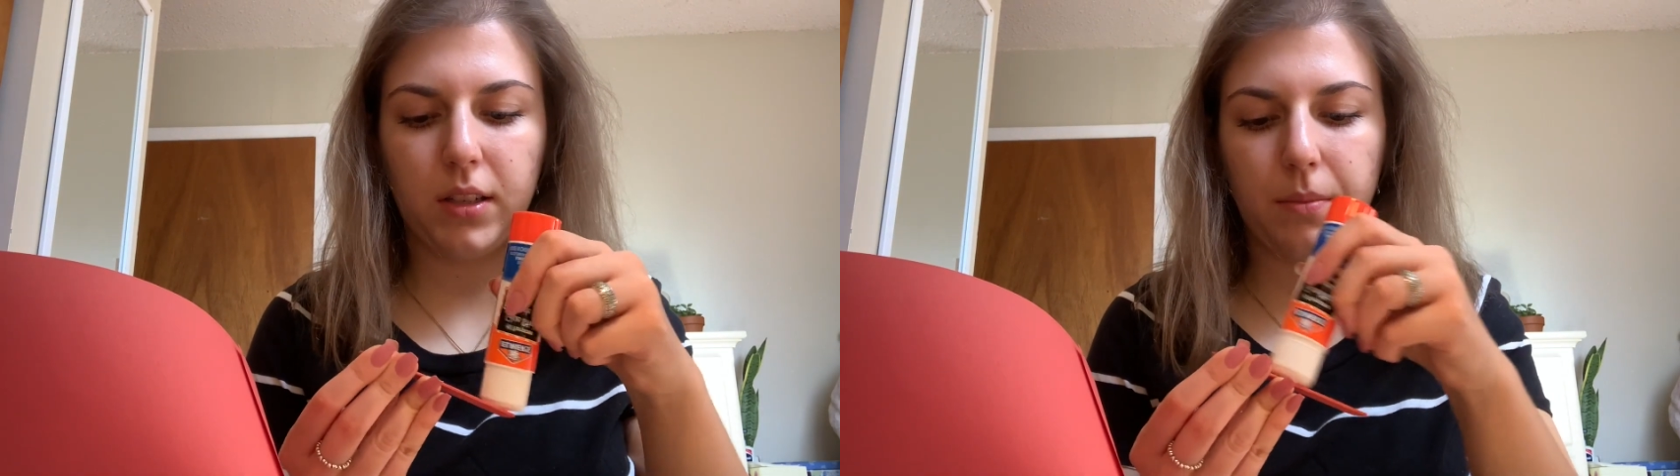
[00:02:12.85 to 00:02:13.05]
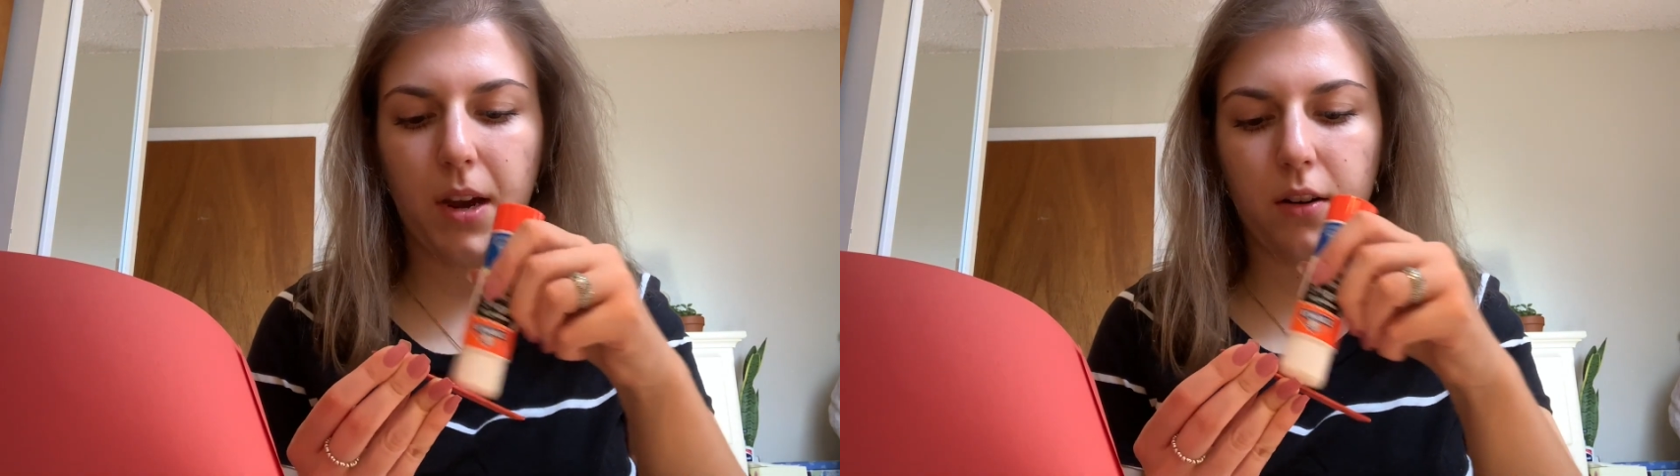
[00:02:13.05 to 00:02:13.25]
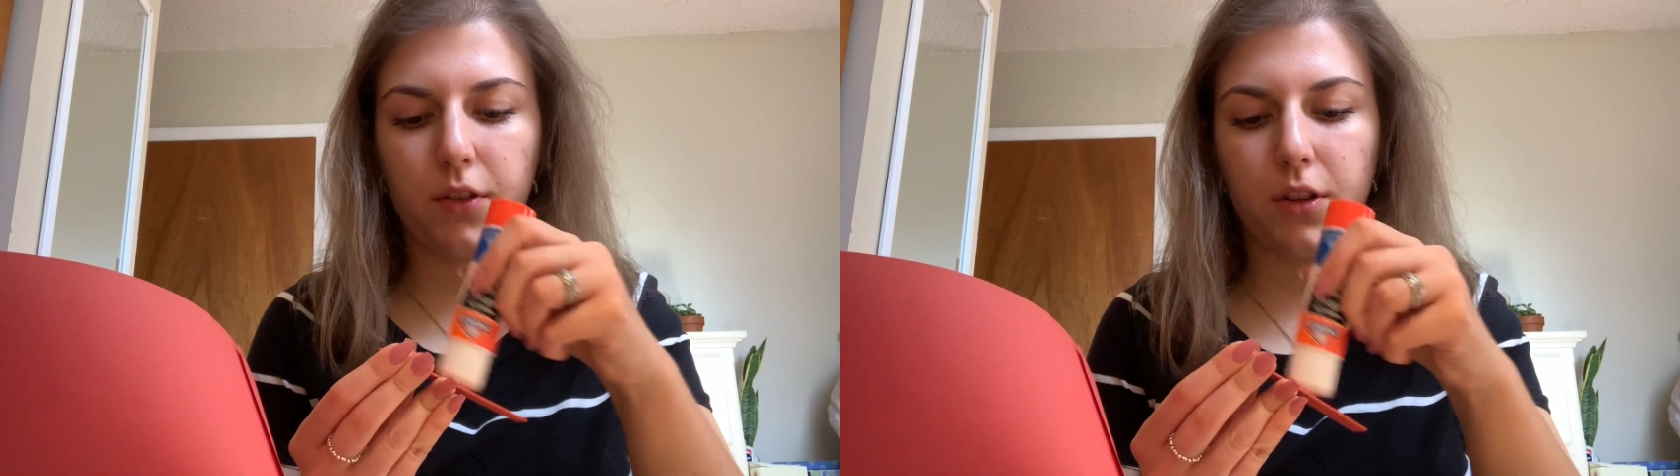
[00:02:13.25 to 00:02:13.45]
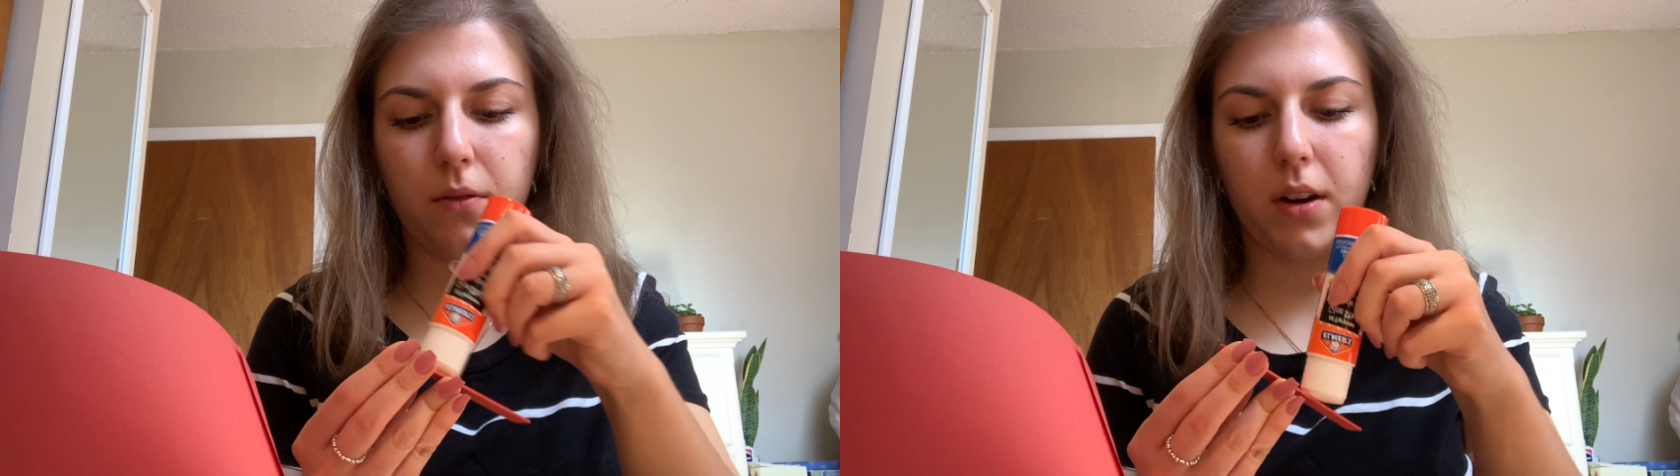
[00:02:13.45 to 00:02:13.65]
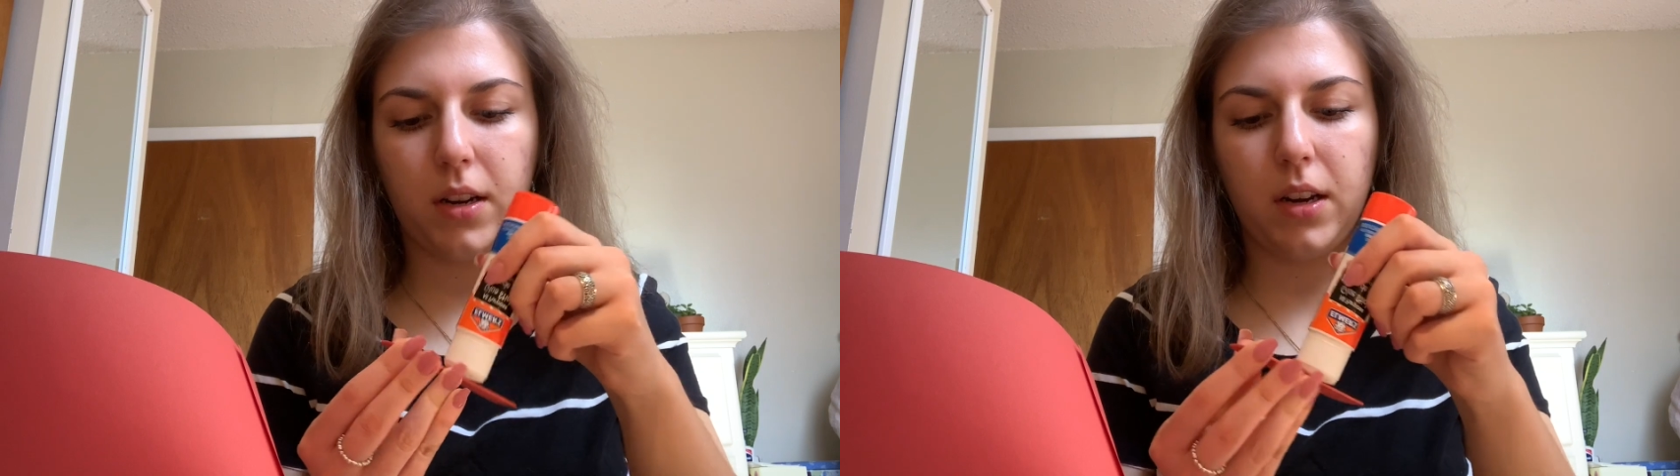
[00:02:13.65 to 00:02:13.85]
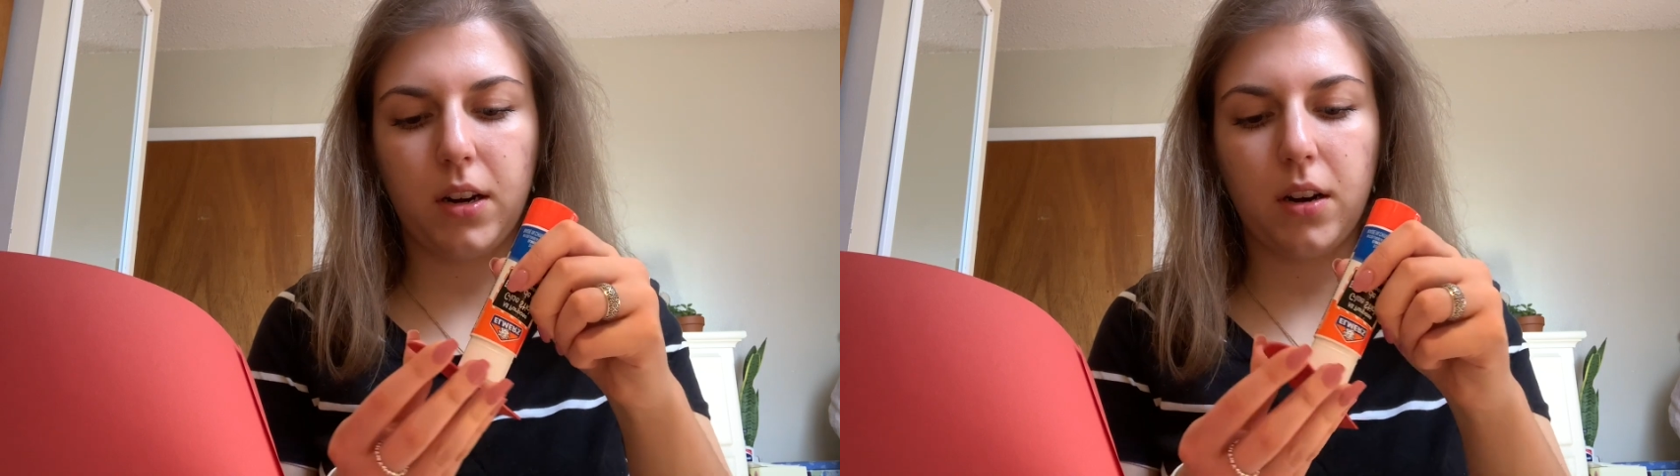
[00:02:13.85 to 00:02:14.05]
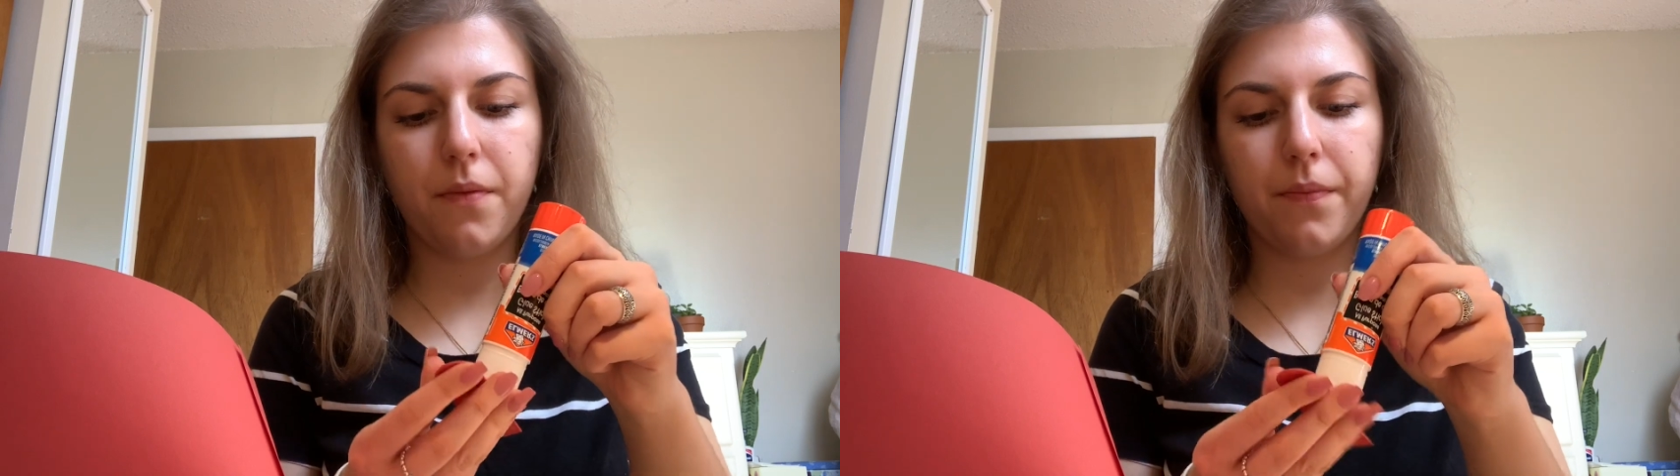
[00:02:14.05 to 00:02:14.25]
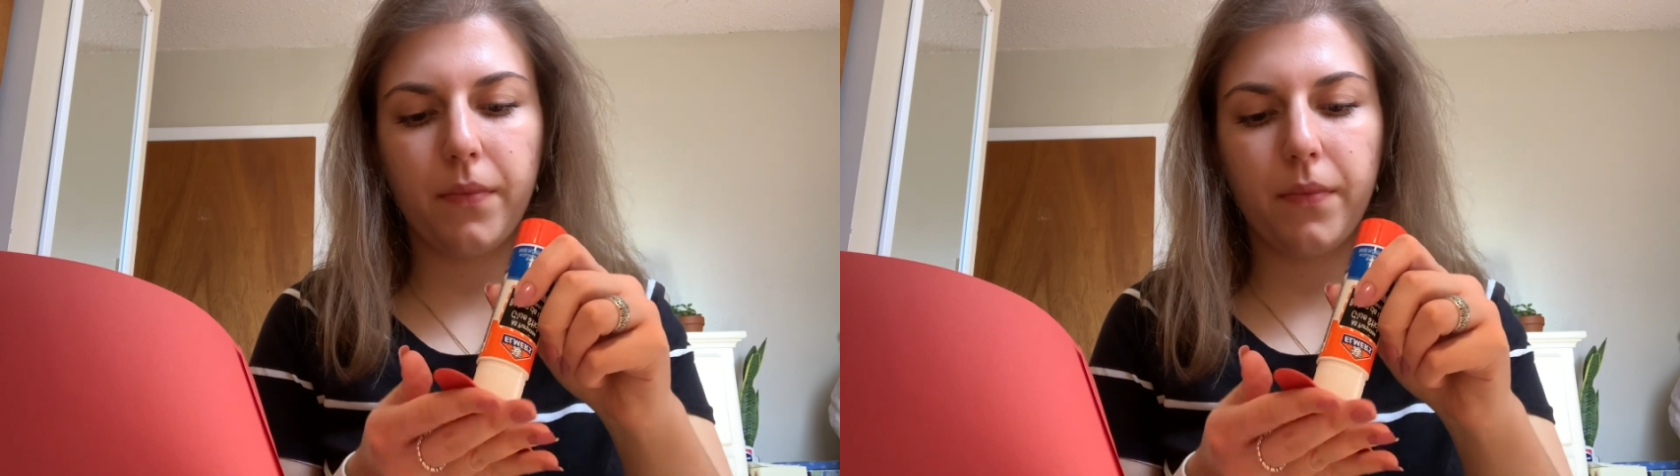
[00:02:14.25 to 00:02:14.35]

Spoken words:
amount of glue on here.